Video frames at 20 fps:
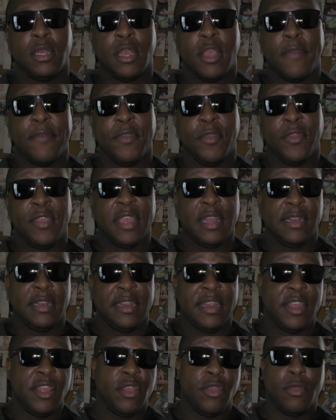If you
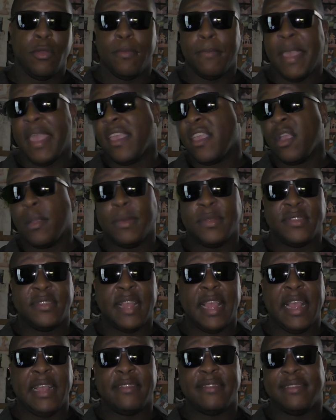continue to make your
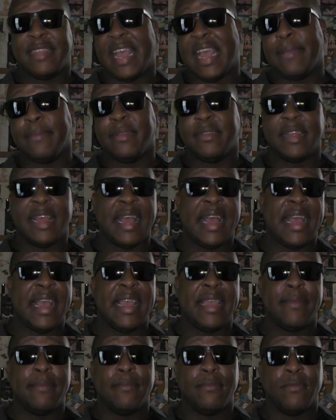mistakes time to
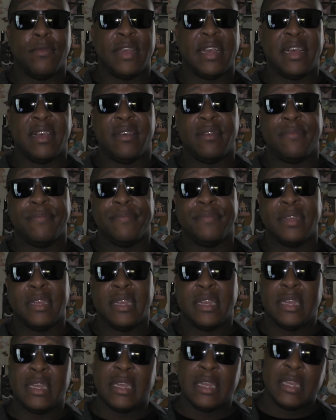time, well,
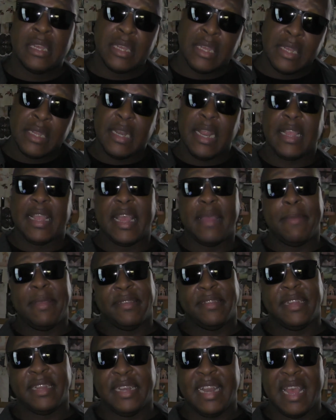that kind of
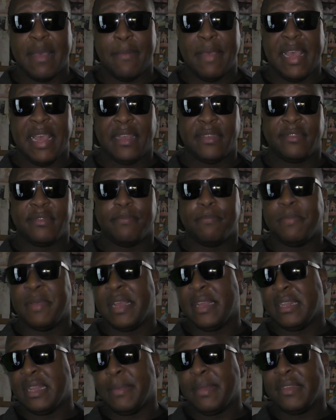makes you a dumbass.
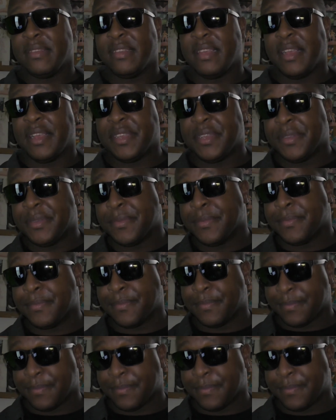But let me just tell you,